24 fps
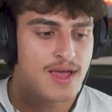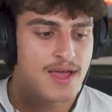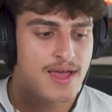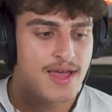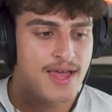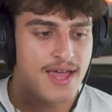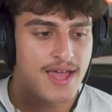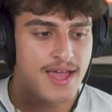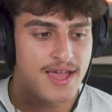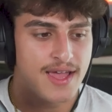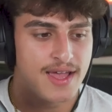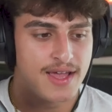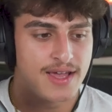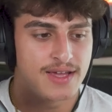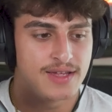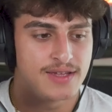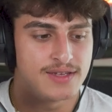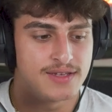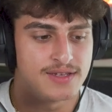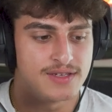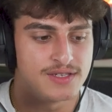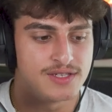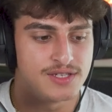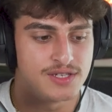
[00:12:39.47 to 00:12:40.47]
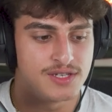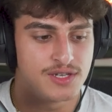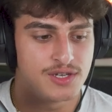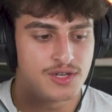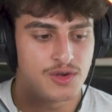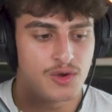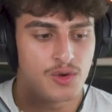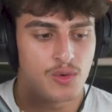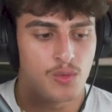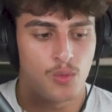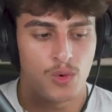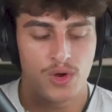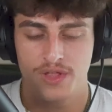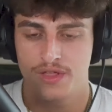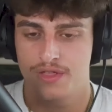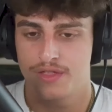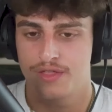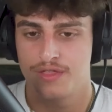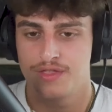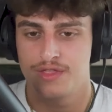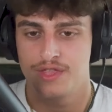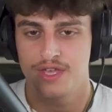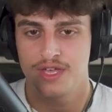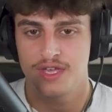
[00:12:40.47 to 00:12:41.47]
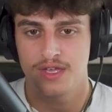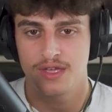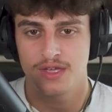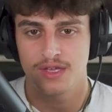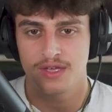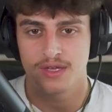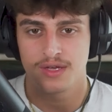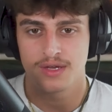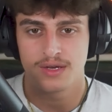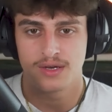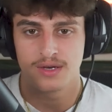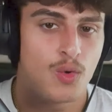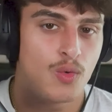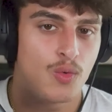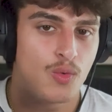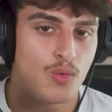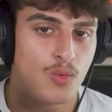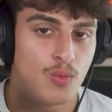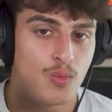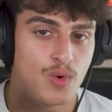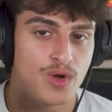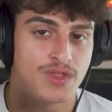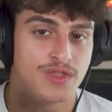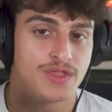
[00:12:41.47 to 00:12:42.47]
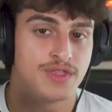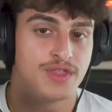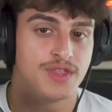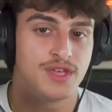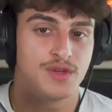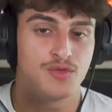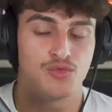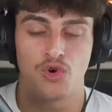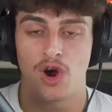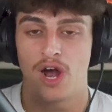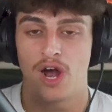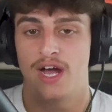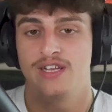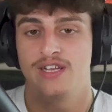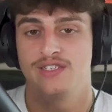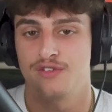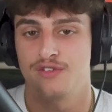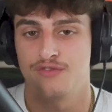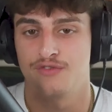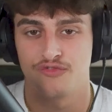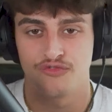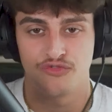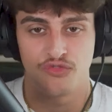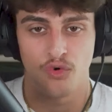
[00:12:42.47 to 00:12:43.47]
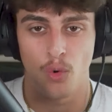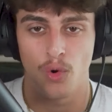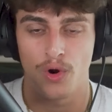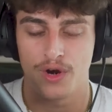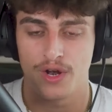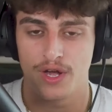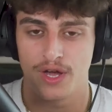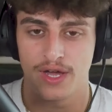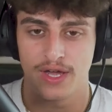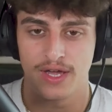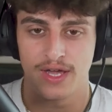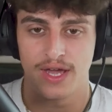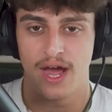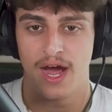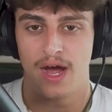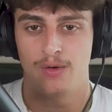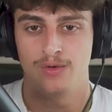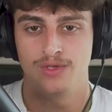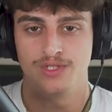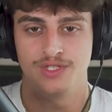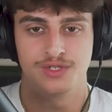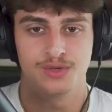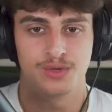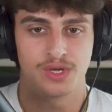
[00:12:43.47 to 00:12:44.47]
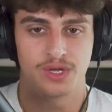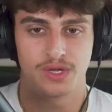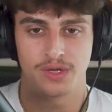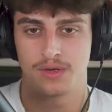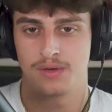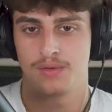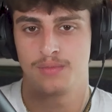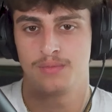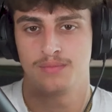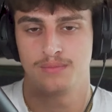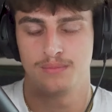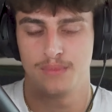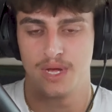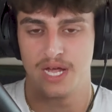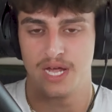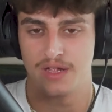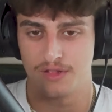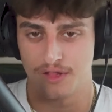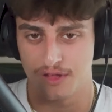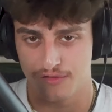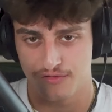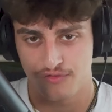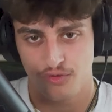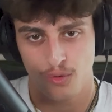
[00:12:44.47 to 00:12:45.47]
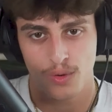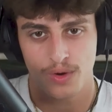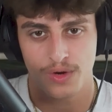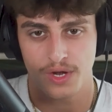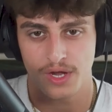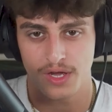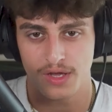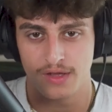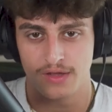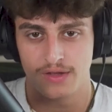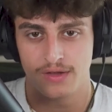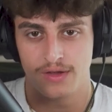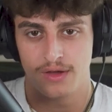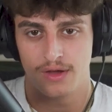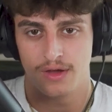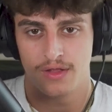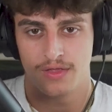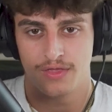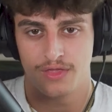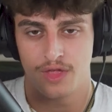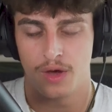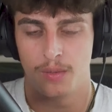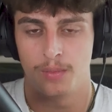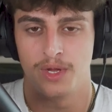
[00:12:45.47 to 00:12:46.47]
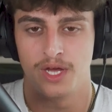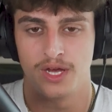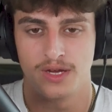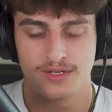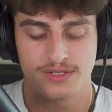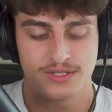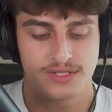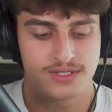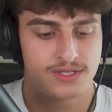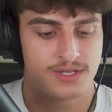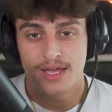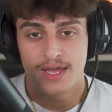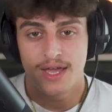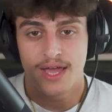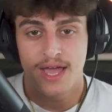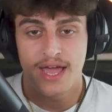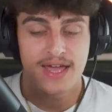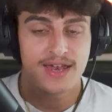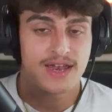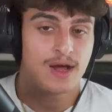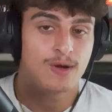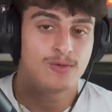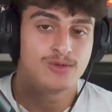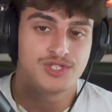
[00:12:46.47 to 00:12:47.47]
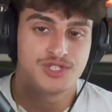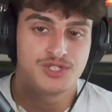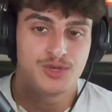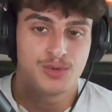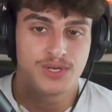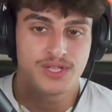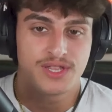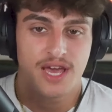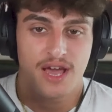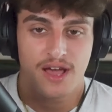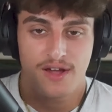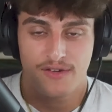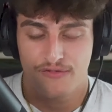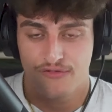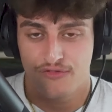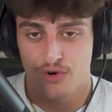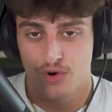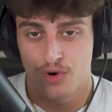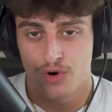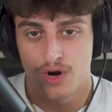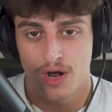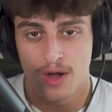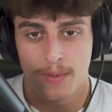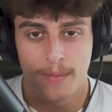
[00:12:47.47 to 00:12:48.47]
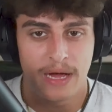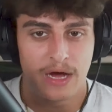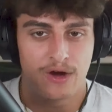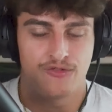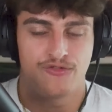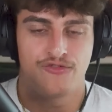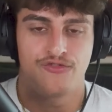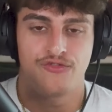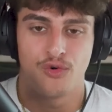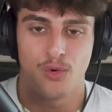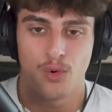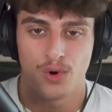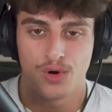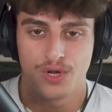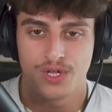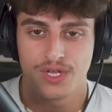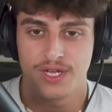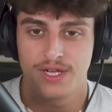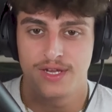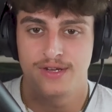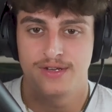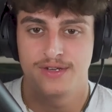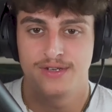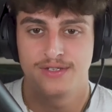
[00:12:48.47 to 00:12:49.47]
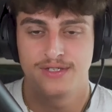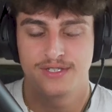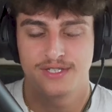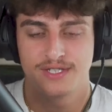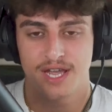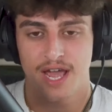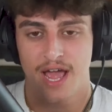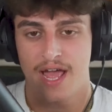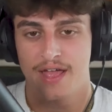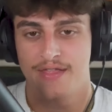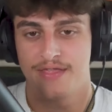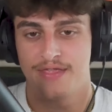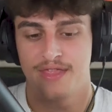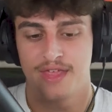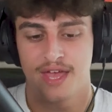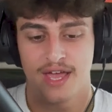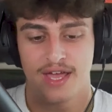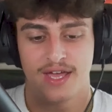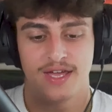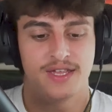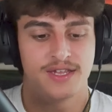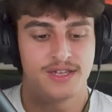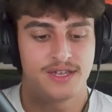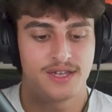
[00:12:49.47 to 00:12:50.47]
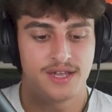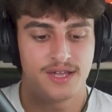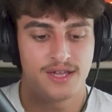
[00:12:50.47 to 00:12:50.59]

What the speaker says: and with the rise of Fortnite, I was doing mainly Fortnite thumbnails. And I was doing that for about 4 years, and then